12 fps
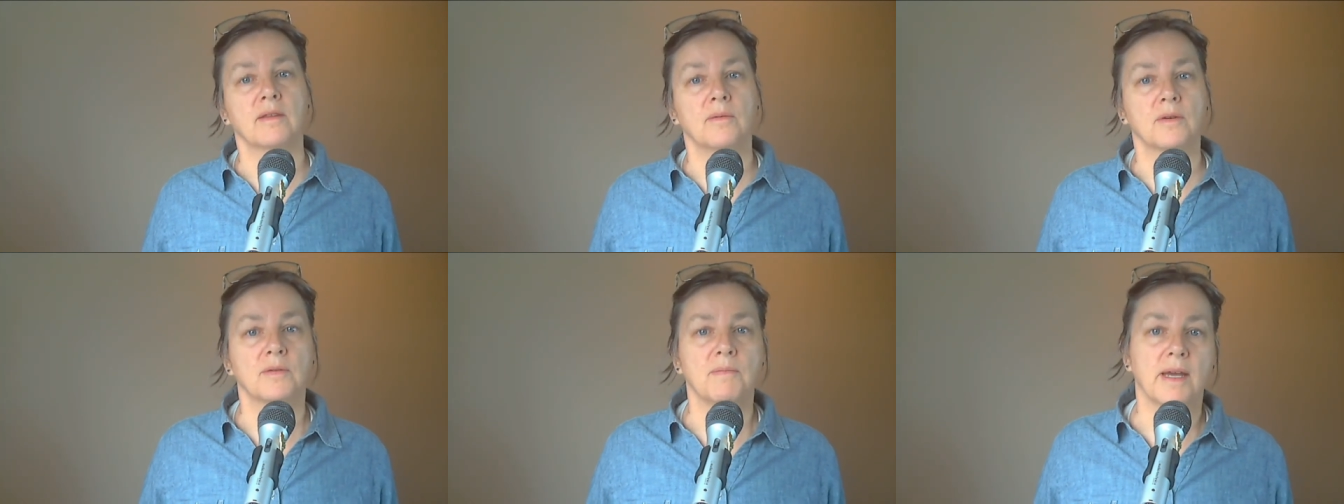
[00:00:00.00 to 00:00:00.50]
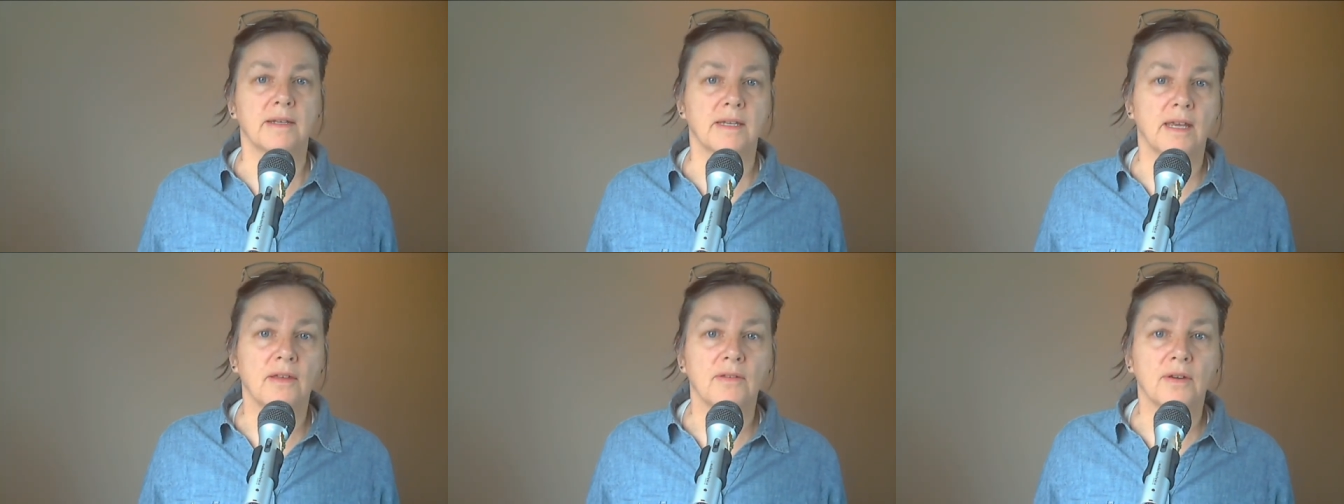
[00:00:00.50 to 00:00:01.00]
get the horse back
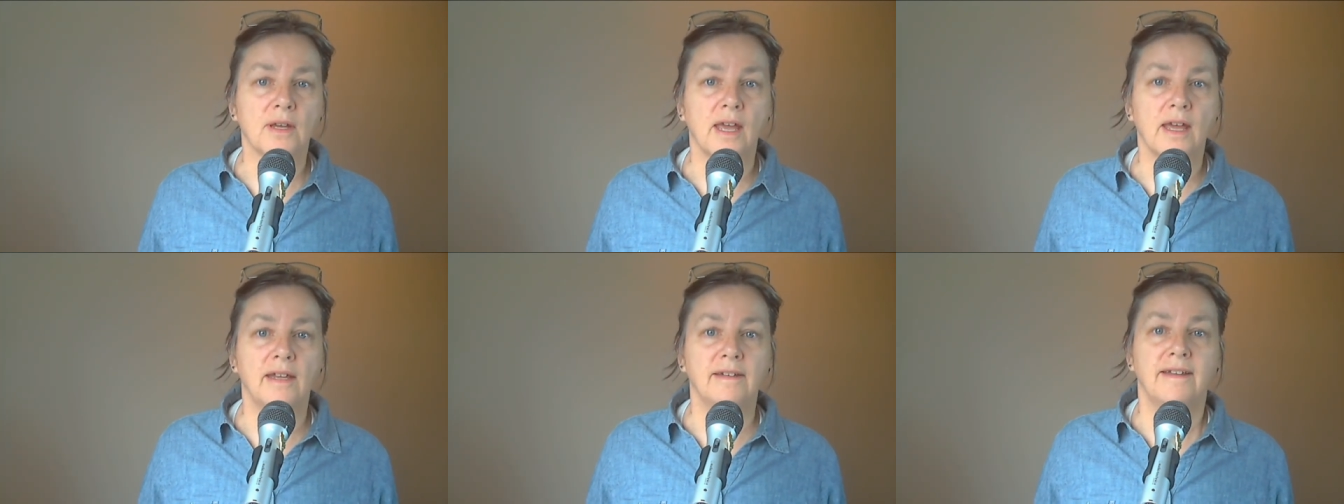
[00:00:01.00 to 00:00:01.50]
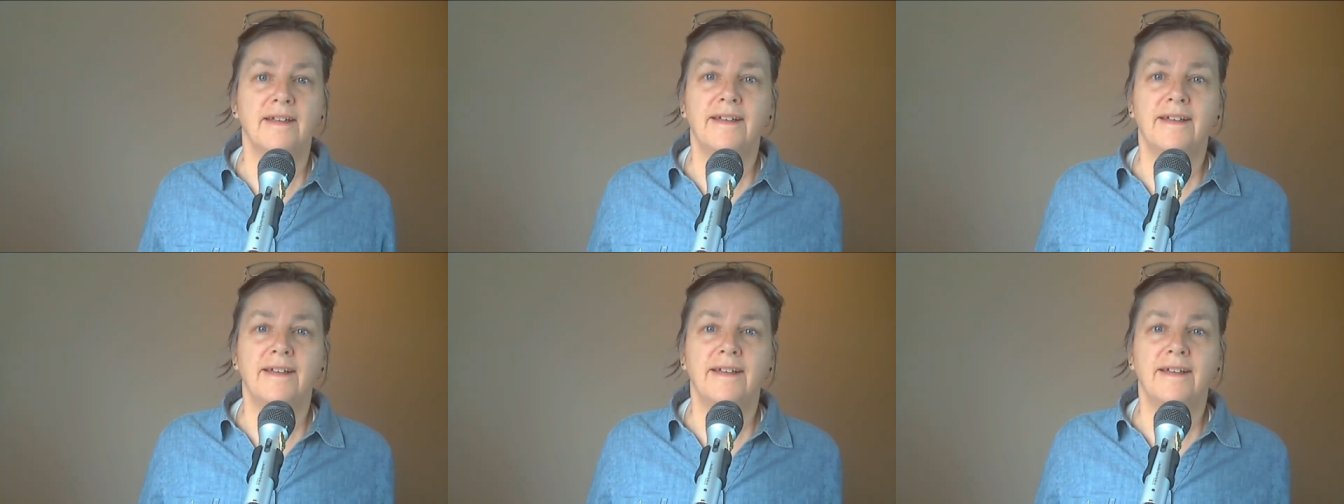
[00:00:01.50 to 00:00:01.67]
together again.